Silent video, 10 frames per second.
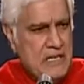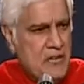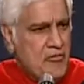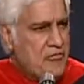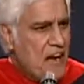
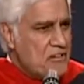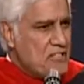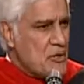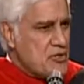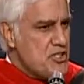
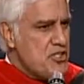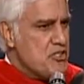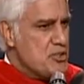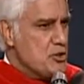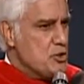5,000
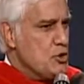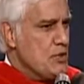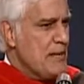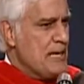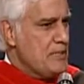years ago,
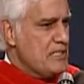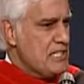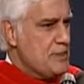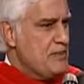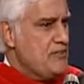a man by the
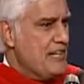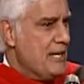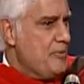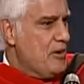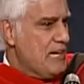name of
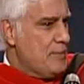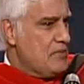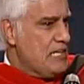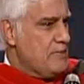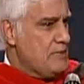Abraham
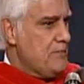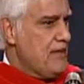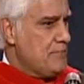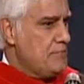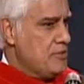climbed up
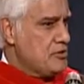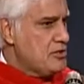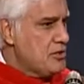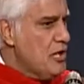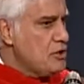that
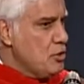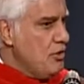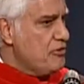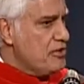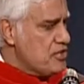mountain to
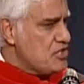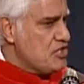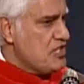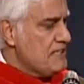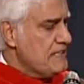offer
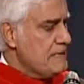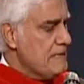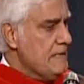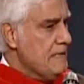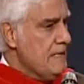his son
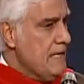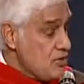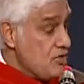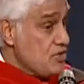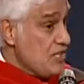
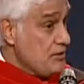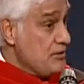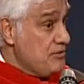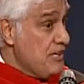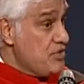as a
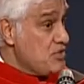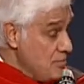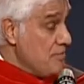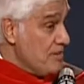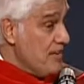sacrifice.
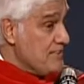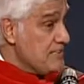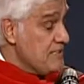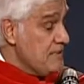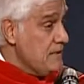Remember that?
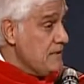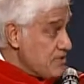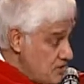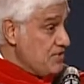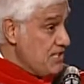
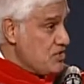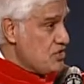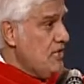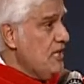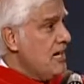He said,
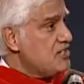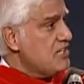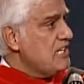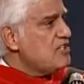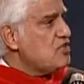yes. I
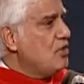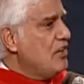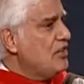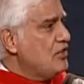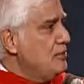said, let's not
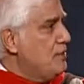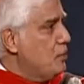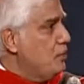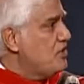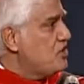argue
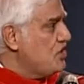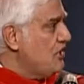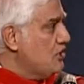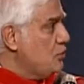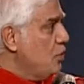about which
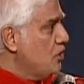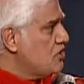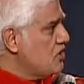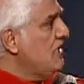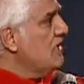son it
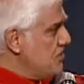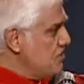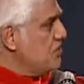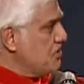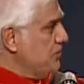was.
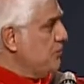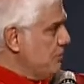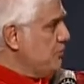Let's just agree it